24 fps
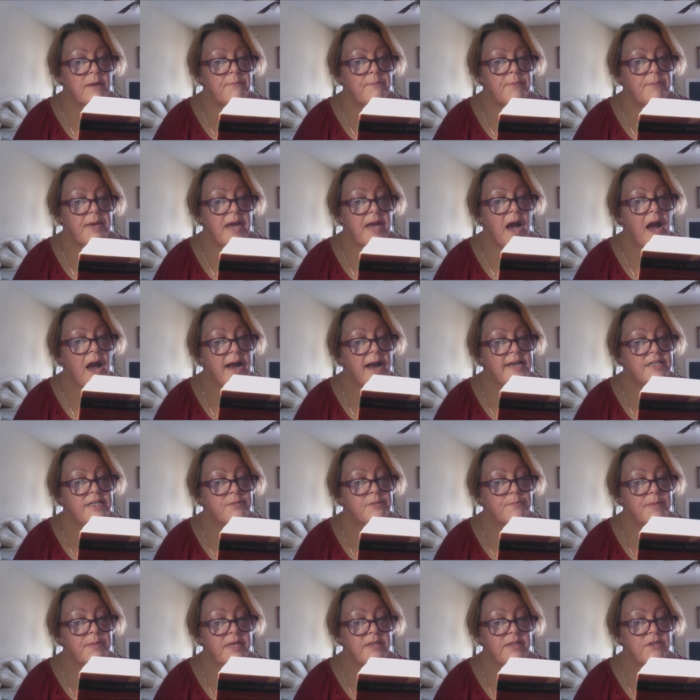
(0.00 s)
Behind
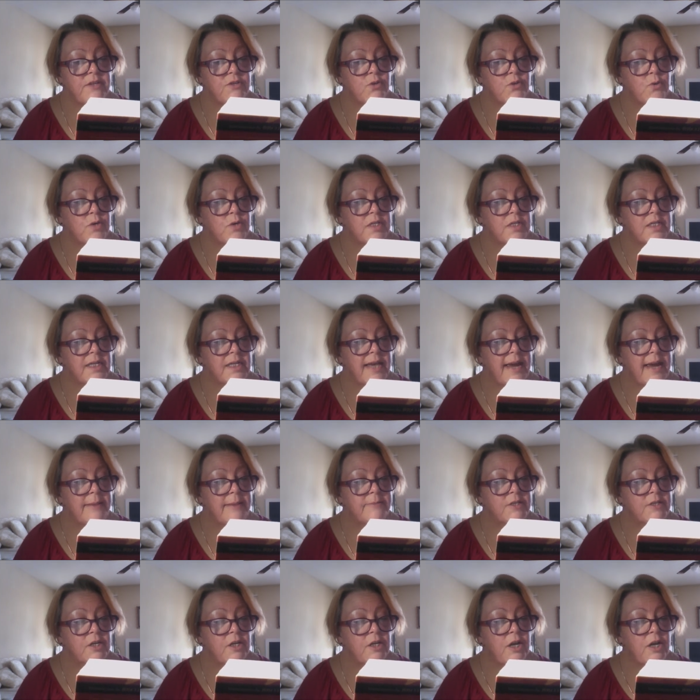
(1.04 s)
me, the door
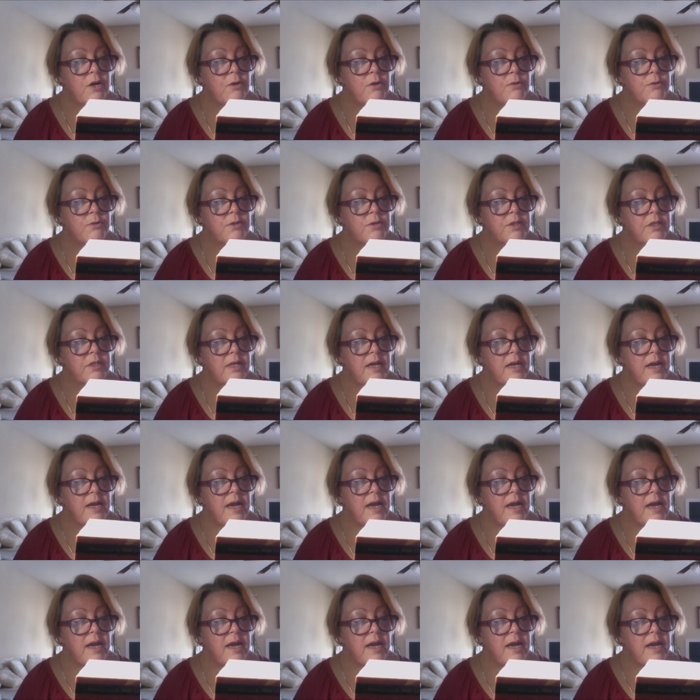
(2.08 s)
slammed close.